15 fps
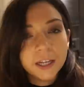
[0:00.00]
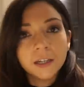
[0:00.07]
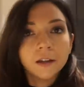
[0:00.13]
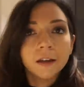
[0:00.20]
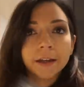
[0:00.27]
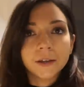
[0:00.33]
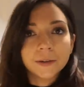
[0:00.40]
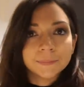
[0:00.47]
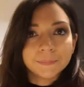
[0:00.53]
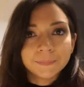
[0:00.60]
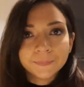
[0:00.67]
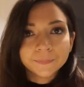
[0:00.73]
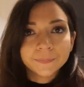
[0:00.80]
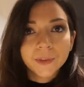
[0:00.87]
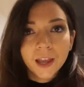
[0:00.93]
can like
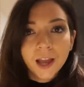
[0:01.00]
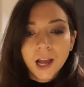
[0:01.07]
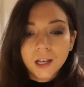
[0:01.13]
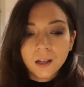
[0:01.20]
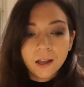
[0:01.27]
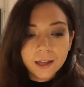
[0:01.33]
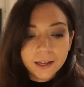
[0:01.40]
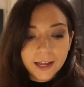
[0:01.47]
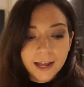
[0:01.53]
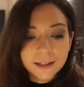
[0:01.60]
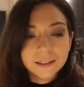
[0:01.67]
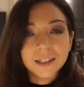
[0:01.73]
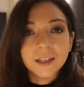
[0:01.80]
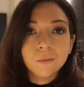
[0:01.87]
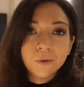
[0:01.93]
light a
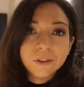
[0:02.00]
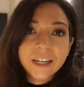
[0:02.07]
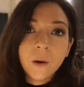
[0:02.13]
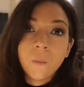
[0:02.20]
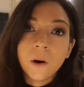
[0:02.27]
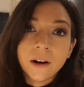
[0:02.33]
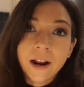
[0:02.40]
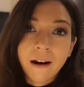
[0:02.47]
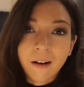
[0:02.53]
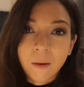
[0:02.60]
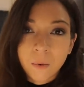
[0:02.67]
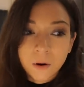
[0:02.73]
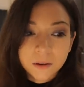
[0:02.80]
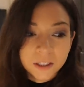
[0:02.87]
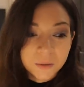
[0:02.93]
candle and pretend we're in Harry
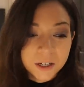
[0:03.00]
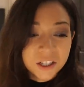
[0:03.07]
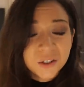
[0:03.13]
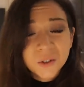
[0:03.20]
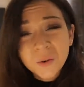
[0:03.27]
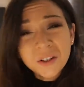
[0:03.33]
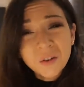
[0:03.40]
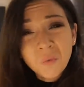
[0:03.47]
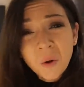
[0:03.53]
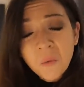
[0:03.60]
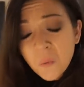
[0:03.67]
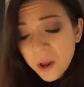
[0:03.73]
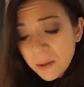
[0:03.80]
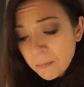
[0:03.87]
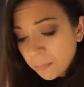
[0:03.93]
Potter, which is always a
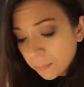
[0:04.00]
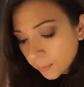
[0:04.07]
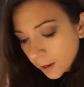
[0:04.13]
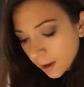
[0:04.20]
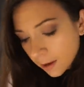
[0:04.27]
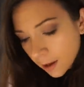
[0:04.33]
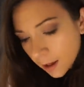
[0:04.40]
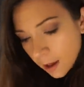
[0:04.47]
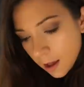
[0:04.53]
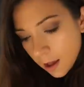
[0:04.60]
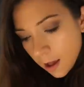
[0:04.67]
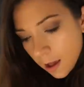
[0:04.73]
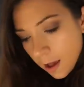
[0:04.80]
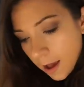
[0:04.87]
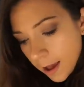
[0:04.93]
win-win.
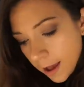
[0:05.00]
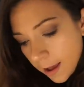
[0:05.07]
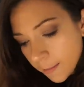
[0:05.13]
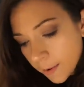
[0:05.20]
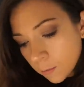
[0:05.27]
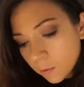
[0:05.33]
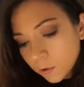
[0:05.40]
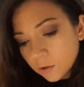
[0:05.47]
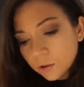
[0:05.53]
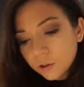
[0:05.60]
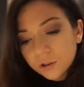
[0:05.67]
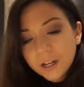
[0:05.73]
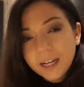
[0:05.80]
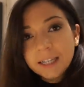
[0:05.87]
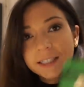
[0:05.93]
Um, more dog
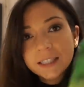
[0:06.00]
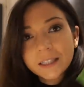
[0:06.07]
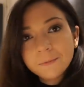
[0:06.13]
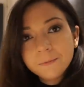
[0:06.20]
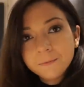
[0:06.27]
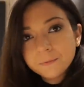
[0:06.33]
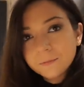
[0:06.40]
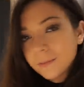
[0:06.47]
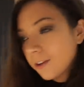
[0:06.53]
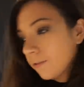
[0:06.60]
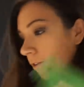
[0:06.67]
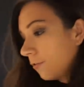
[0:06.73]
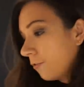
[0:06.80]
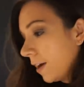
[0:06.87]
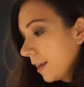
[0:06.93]
treats
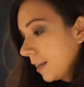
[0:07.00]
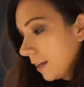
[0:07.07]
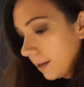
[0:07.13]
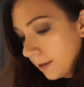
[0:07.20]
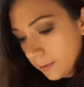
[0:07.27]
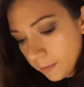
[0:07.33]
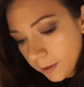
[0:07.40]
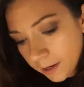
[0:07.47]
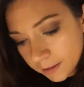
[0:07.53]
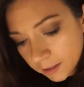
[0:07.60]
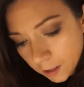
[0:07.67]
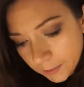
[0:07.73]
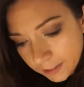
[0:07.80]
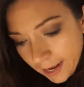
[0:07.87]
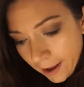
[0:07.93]
for Frank, because
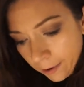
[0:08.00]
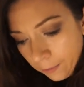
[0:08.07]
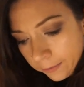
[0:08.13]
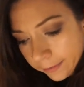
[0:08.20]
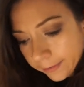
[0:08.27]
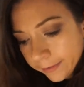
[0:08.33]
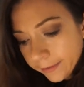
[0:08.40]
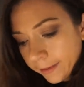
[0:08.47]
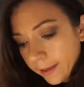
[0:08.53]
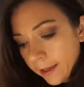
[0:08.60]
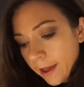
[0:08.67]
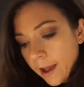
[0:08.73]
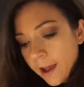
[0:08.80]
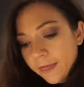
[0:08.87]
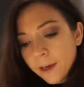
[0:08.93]
I was out.
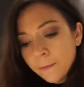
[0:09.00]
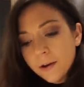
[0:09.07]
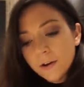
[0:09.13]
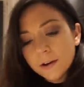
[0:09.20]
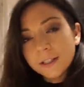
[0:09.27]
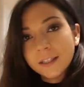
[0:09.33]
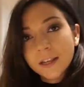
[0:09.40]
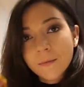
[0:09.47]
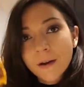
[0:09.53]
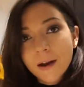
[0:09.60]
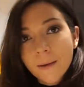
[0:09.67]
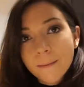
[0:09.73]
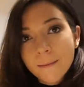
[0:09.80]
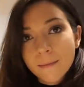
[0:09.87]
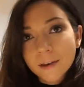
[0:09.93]
Then we got some
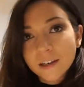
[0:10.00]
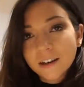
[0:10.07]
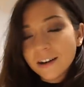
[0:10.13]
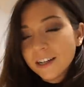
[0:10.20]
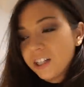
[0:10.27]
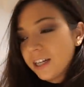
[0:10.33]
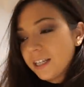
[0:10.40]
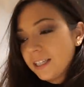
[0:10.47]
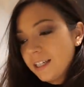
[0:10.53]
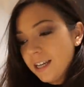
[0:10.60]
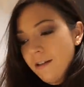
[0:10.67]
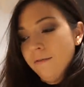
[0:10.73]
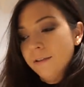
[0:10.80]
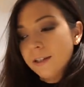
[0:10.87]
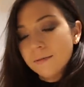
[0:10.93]

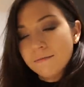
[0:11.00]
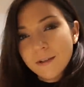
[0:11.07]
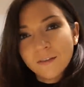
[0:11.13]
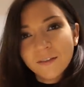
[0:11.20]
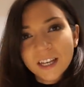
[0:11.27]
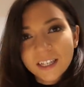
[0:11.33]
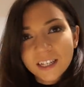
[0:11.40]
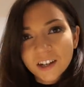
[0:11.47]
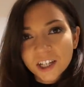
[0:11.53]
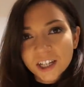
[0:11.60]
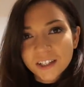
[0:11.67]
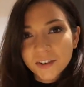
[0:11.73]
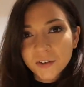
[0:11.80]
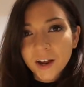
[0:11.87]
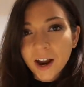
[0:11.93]
digestives, McVitie's
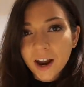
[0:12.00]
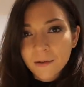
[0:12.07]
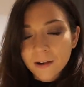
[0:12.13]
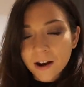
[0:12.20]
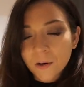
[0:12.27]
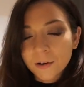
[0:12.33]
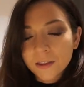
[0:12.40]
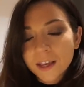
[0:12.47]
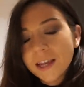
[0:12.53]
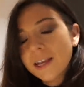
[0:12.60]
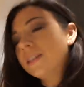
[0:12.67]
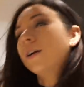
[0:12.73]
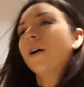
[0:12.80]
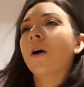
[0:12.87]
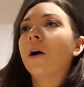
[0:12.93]
Digestive Caramel.
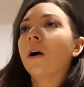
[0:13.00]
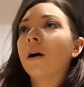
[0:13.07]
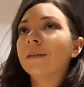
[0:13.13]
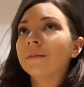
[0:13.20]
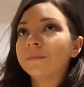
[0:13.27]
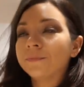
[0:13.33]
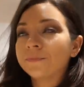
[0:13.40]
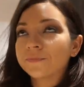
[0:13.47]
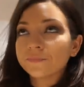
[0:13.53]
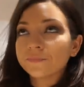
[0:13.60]
These are